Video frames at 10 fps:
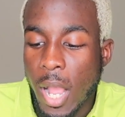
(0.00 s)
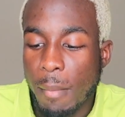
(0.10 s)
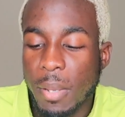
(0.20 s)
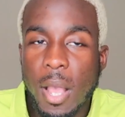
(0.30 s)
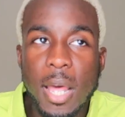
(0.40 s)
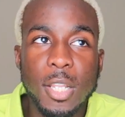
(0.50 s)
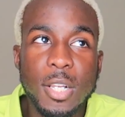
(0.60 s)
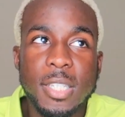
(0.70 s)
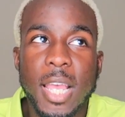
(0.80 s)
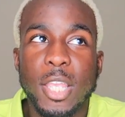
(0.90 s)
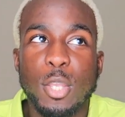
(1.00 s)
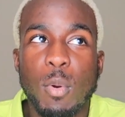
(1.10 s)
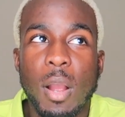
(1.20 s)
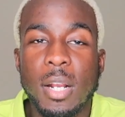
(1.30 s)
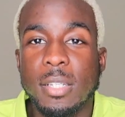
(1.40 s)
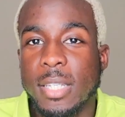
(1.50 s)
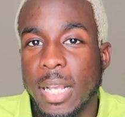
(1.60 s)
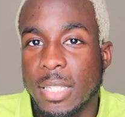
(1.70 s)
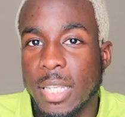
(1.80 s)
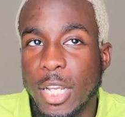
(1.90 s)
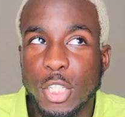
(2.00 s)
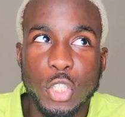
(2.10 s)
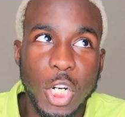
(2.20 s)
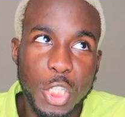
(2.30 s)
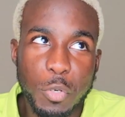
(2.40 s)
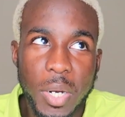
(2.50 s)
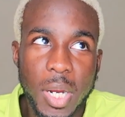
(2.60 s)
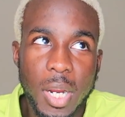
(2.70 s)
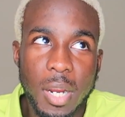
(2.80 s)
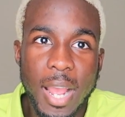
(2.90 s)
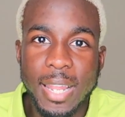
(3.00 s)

It kind of looks like you are a sexy construction worker.